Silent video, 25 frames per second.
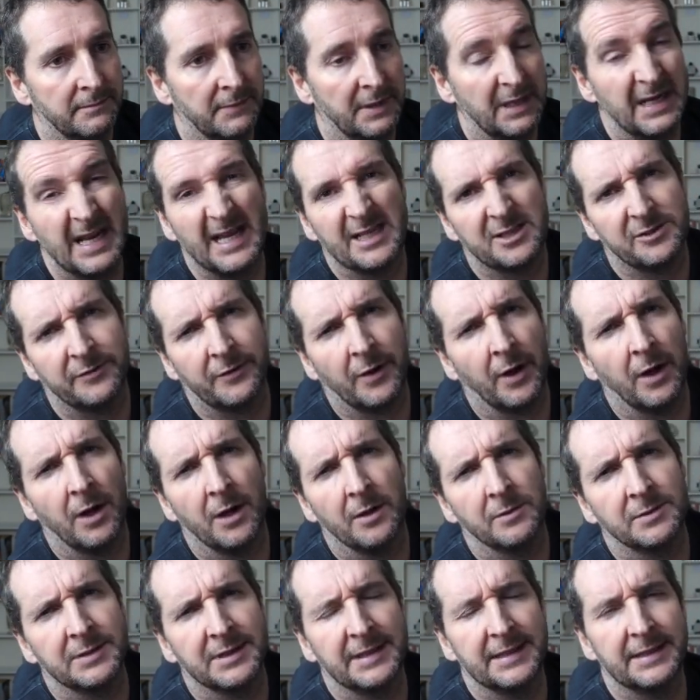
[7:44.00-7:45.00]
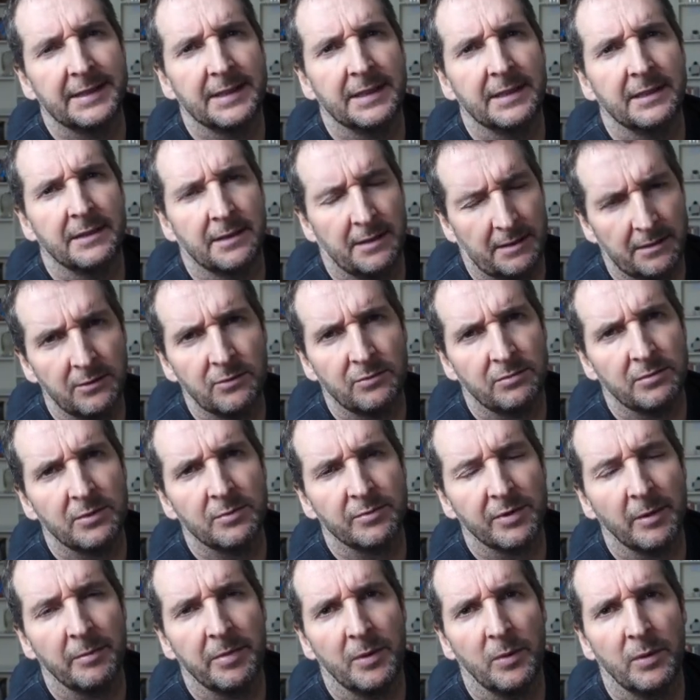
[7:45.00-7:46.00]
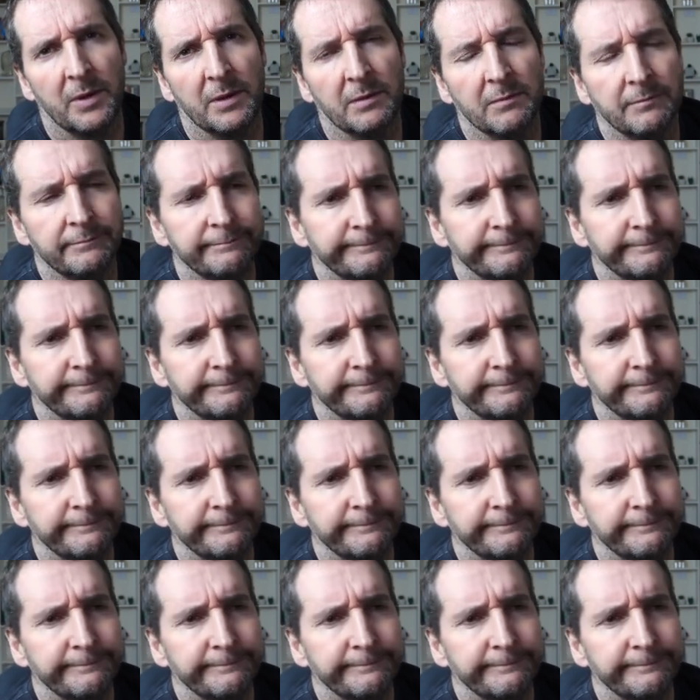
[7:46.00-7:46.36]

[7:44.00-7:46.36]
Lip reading: Unless you've got OCD, you probably will.